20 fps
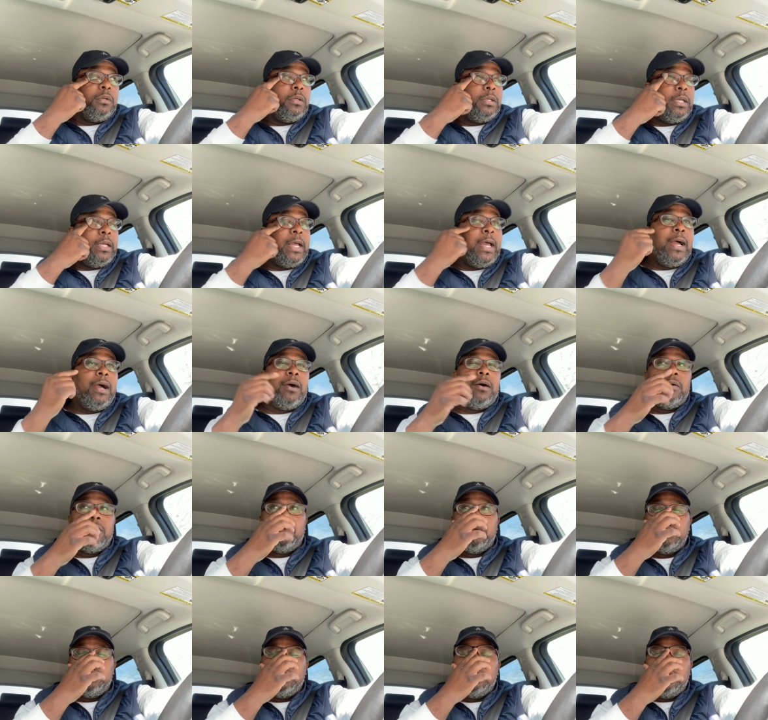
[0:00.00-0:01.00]
and how
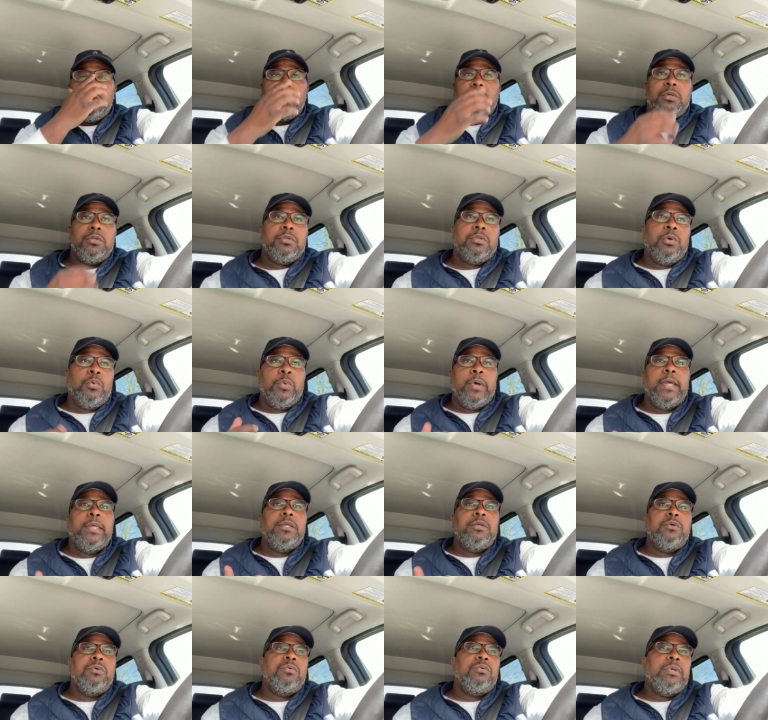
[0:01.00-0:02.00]
the way
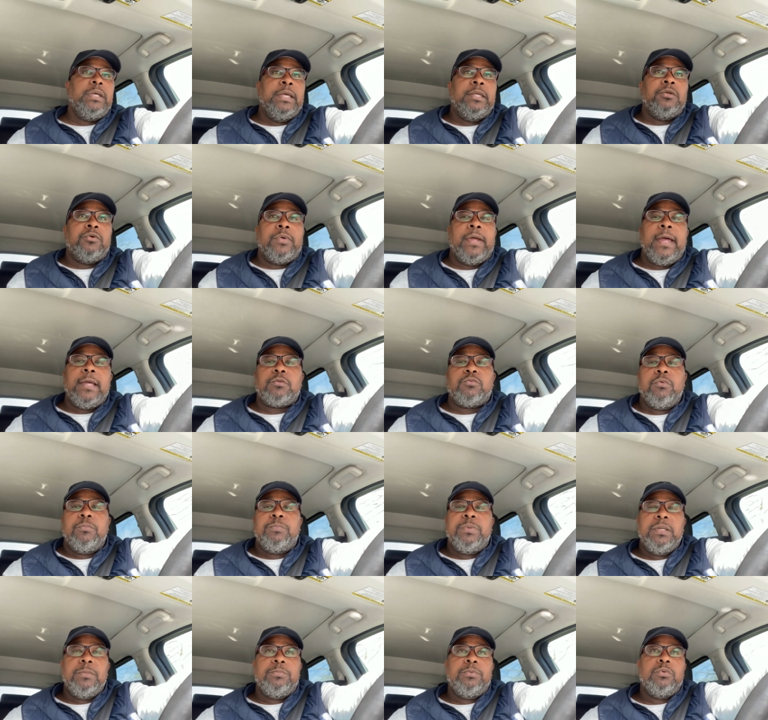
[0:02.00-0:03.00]
you interact with
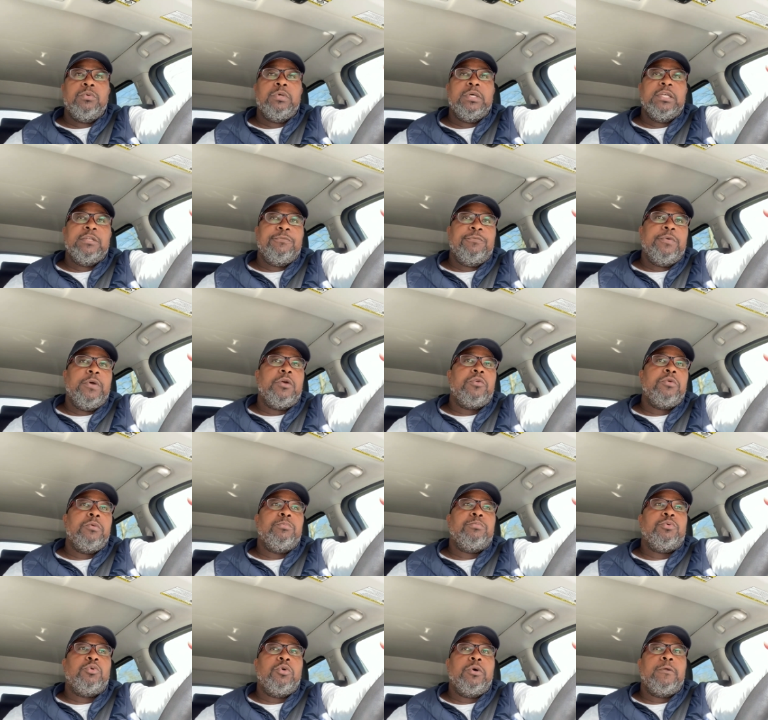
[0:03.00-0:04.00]
people is very
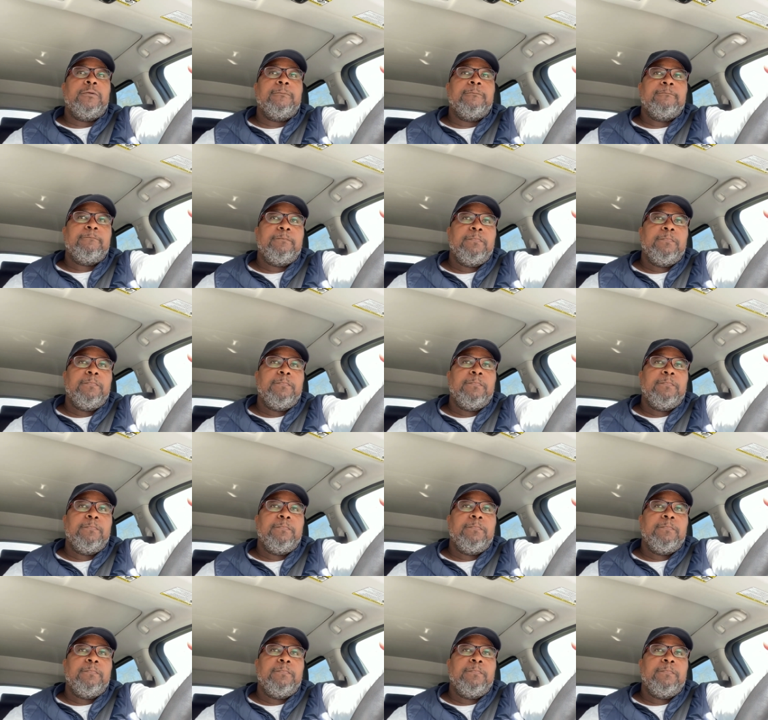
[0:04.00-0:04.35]
important.